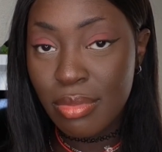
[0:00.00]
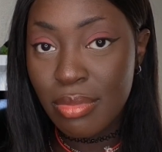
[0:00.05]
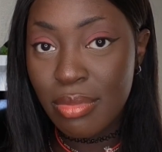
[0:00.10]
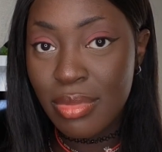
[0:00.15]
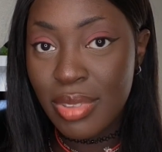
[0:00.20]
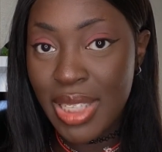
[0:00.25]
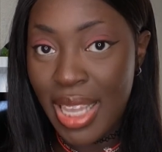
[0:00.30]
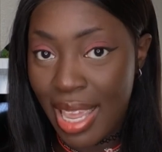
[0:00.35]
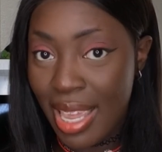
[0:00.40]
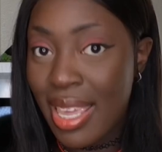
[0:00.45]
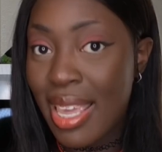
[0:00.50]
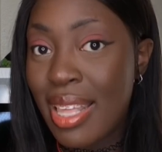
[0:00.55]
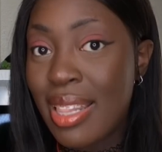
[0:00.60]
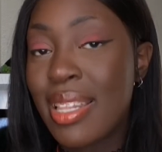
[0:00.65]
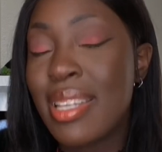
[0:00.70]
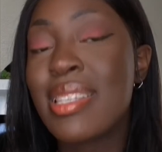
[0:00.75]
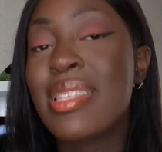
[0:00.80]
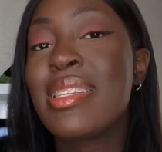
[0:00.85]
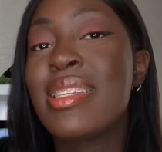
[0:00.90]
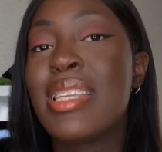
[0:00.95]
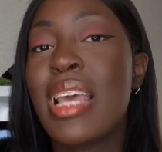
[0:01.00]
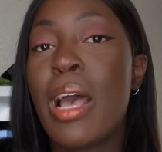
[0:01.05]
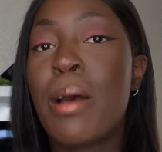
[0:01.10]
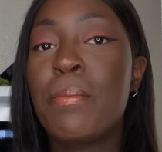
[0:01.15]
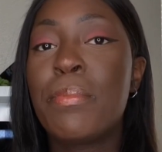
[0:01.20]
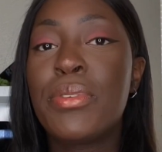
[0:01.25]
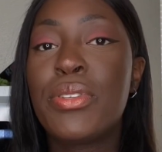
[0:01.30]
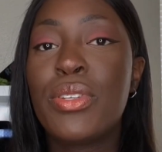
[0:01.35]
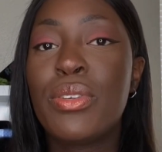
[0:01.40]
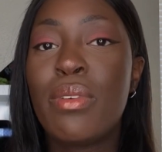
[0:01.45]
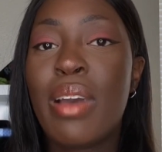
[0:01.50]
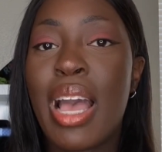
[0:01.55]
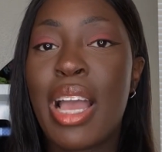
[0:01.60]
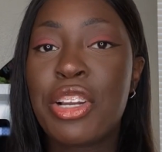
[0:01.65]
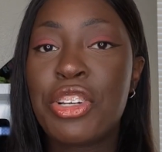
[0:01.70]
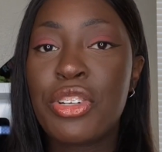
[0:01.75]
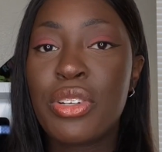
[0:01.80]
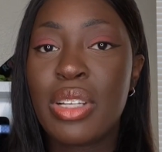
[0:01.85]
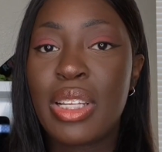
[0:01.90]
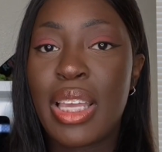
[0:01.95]
taking this step to
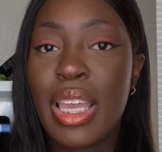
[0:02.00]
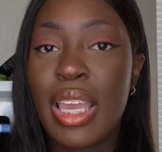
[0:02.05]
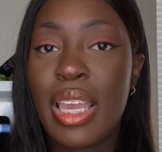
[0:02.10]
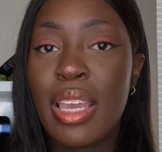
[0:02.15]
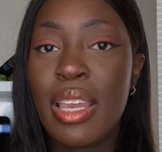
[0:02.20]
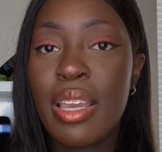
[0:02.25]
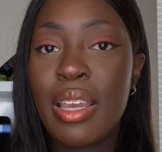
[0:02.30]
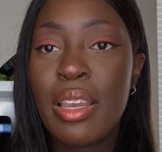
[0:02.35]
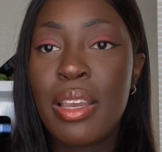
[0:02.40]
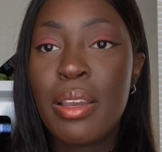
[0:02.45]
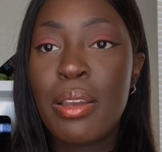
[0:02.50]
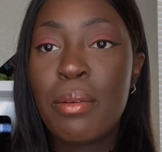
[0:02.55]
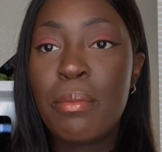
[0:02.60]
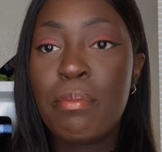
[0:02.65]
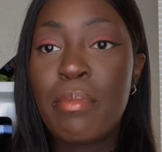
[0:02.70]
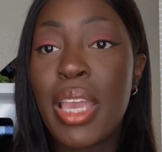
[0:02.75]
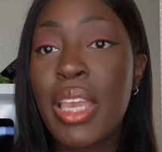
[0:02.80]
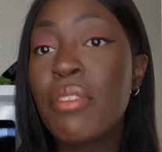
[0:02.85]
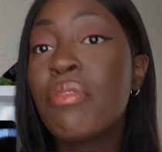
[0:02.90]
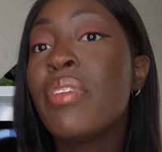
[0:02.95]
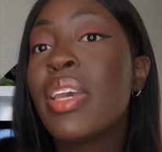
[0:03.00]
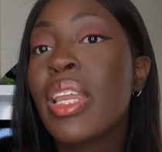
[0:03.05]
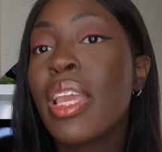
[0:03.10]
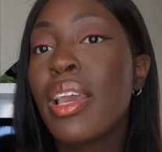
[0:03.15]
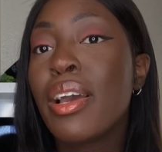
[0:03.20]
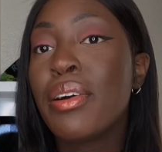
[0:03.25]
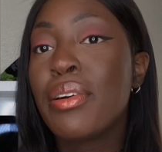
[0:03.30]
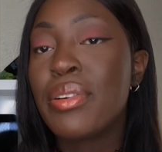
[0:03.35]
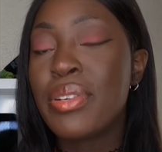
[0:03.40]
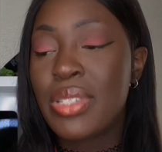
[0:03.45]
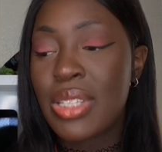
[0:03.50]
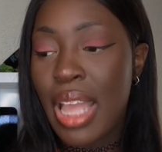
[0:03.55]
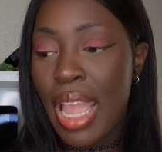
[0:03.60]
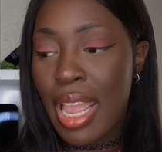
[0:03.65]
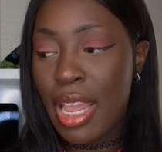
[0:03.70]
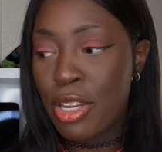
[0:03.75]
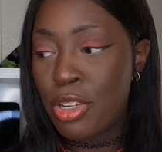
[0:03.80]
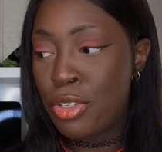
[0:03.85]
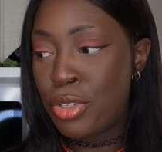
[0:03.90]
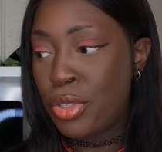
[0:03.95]
actually make videos
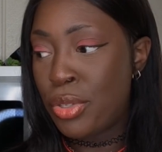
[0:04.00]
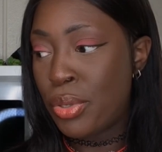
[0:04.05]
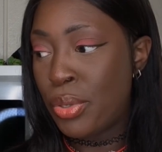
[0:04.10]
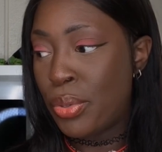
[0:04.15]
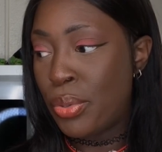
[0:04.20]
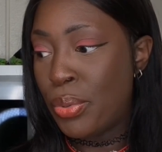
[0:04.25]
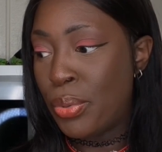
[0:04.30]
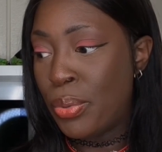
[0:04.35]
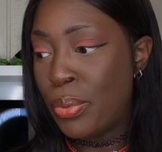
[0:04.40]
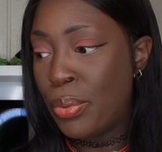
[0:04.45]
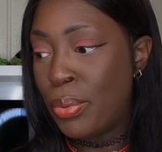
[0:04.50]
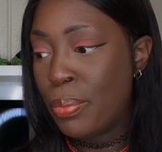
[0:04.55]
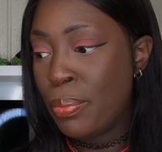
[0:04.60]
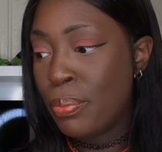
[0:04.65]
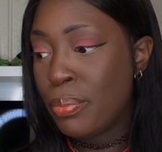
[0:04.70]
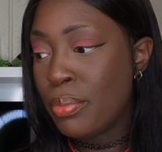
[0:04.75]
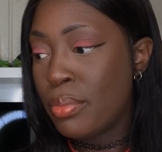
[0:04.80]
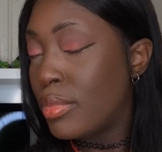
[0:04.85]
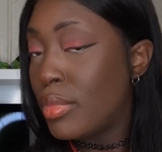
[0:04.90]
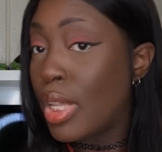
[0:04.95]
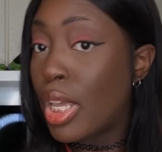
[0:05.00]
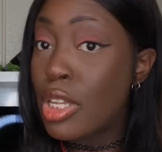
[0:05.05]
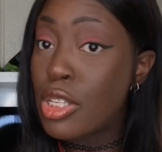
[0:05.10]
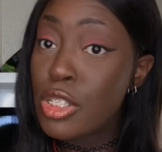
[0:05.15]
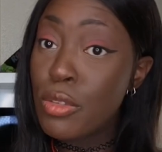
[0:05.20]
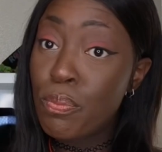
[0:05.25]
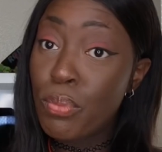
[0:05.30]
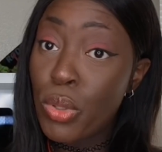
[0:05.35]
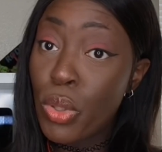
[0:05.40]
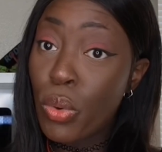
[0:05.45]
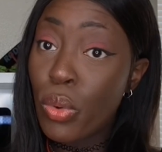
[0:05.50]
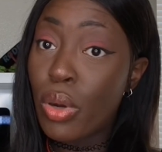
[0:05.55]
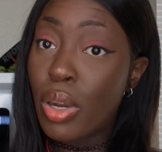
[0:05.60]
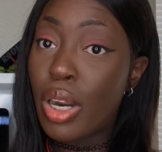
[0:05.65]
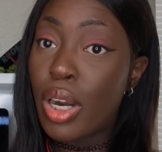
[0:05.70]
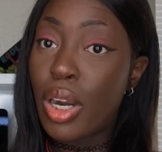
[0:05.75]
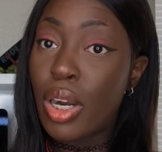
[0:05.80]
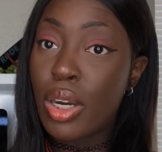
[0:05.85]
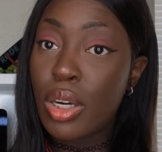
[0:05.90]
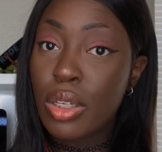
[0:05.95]
and to
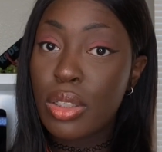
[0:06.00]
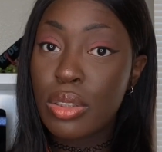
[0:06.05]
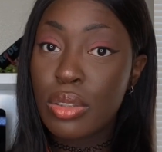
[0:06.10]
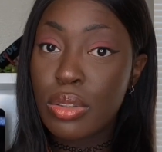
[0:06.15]
explore